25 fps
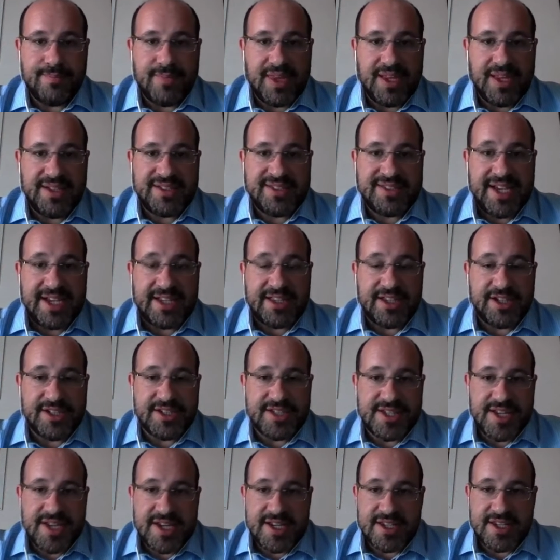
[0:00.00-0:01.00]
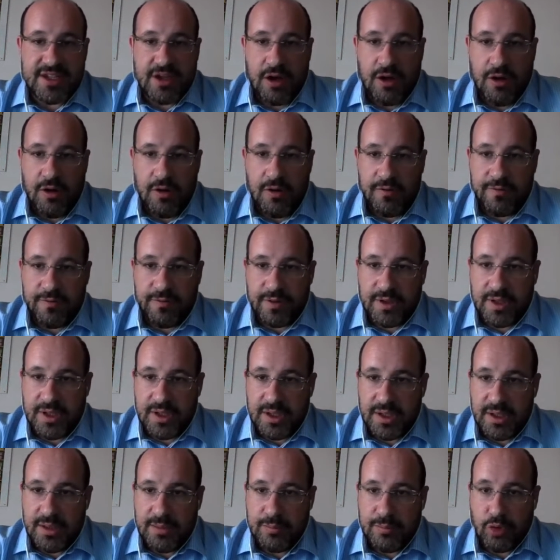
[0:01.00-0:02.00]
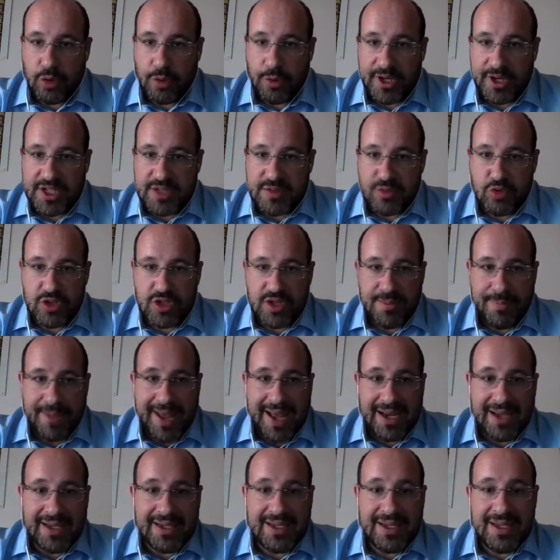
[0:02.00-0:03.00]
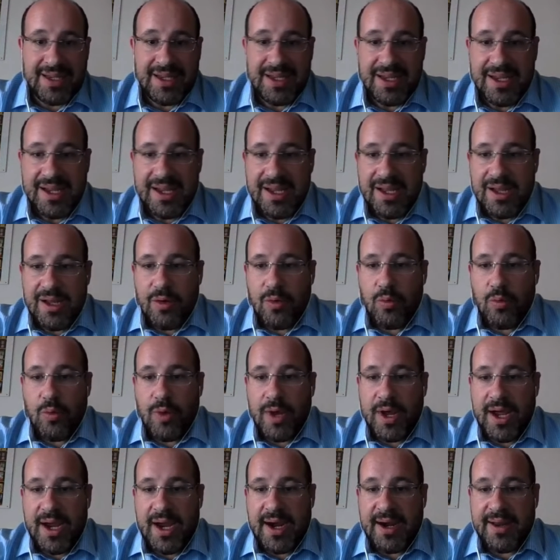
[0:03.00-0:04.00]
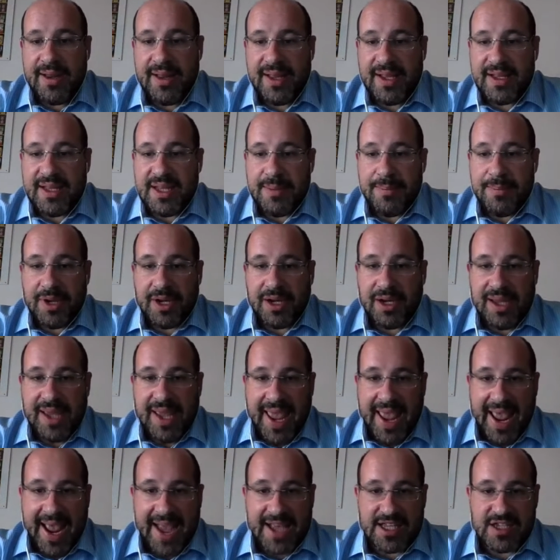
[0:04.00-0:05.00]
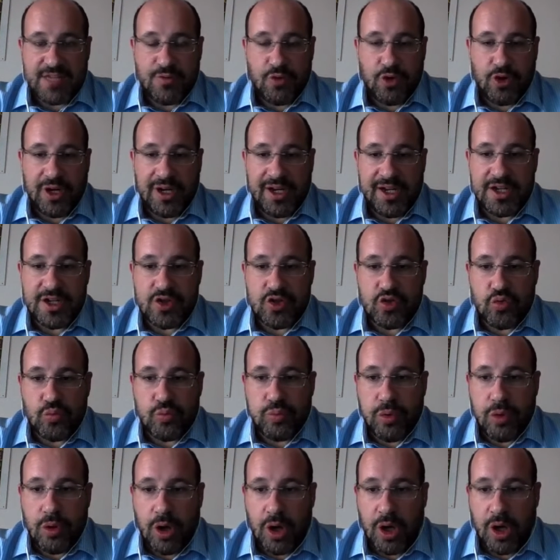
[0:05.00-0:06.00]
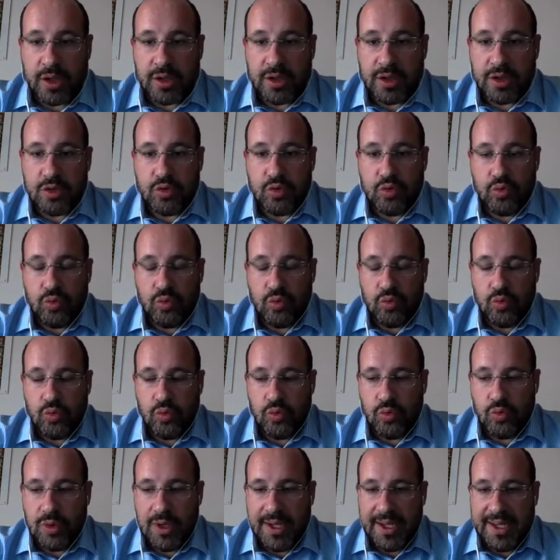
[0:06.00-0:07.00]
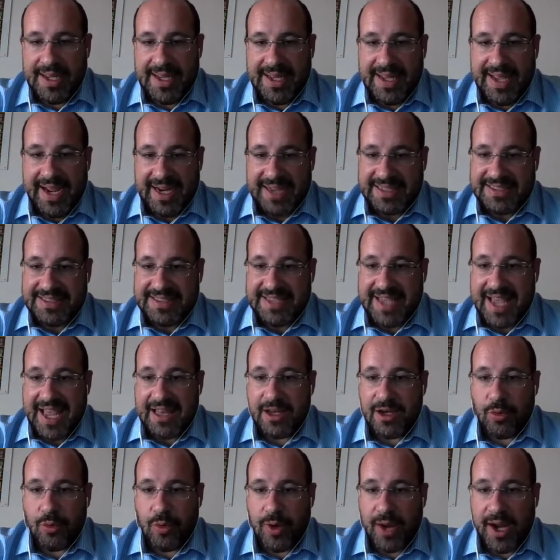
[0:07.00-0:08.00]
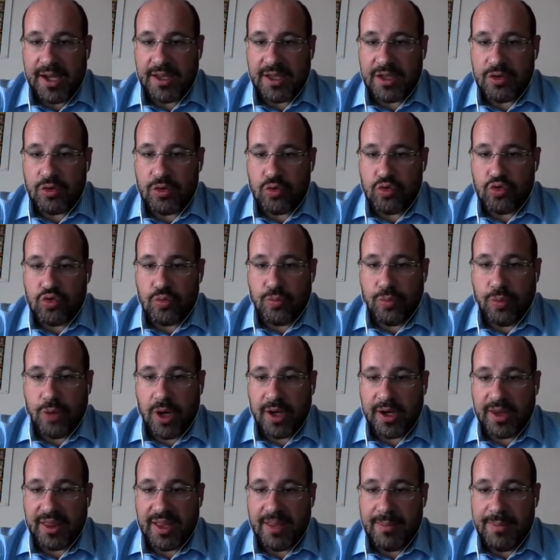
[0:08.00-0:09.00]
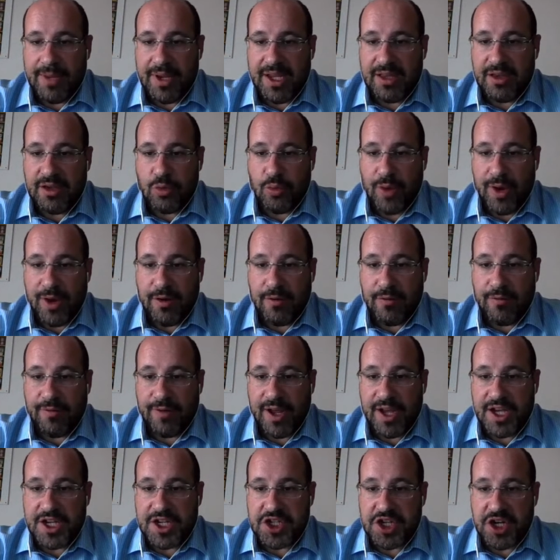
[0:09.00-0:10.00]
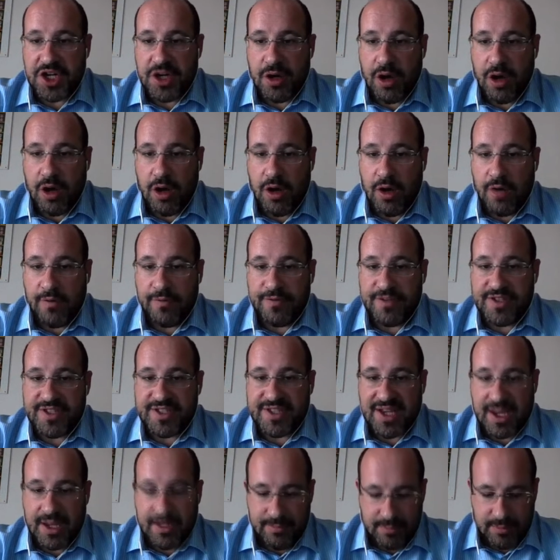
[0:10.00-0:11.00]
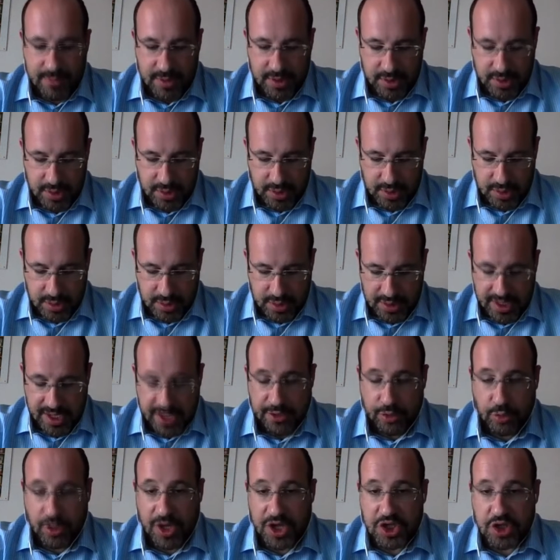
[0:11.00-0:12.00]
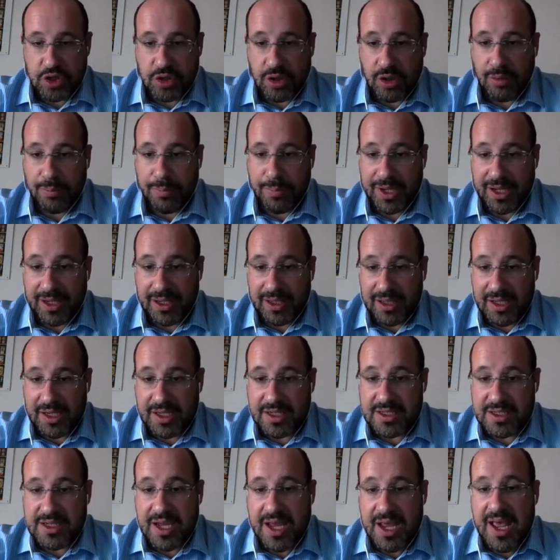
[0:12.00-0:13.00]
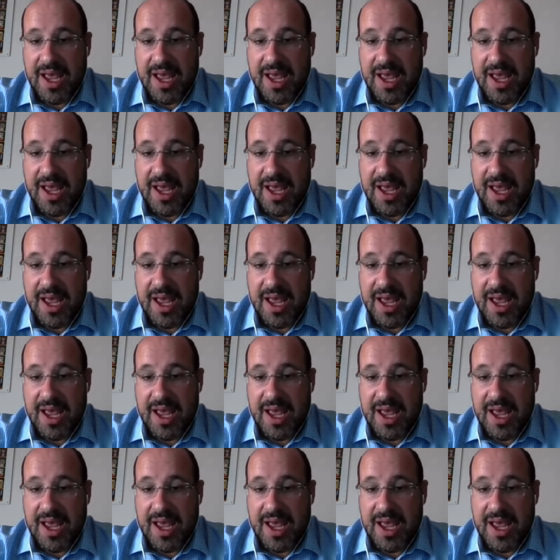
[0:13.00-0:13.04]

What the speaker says: Sector 6 of Bucharest municipality, where they typically ask for ELENA support to accelerate and to support them in the renovation of some educational buildings,